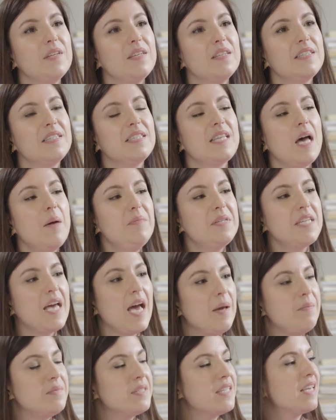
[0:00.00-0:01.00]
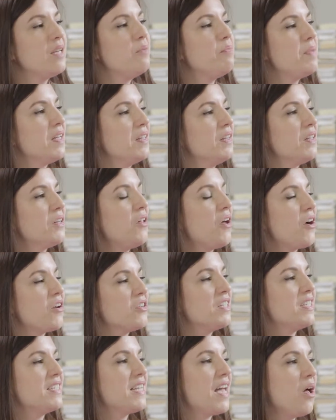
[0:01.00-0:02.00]
sometimes it can be a little
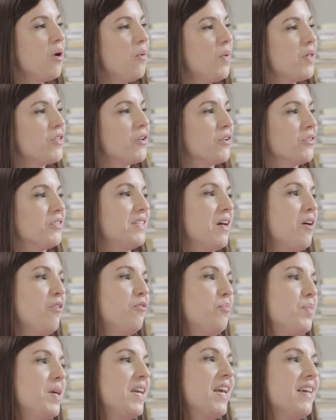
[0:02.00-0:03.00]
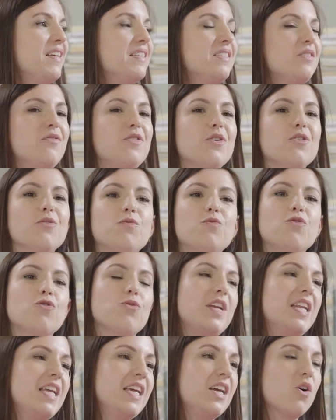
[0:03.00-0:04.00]
hard to tell with yourself because if you're
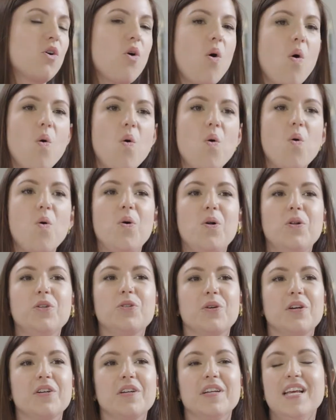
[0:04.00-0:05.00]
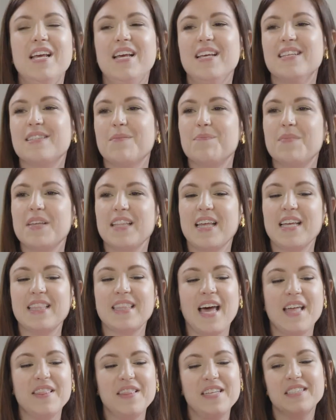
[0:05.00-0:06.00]
treating a cold or something like
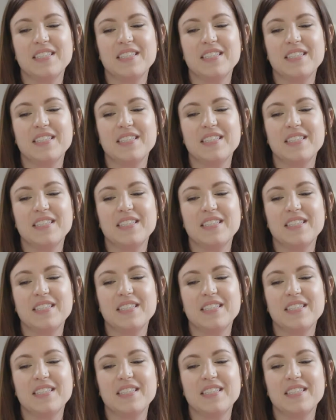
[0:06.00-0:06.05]
that,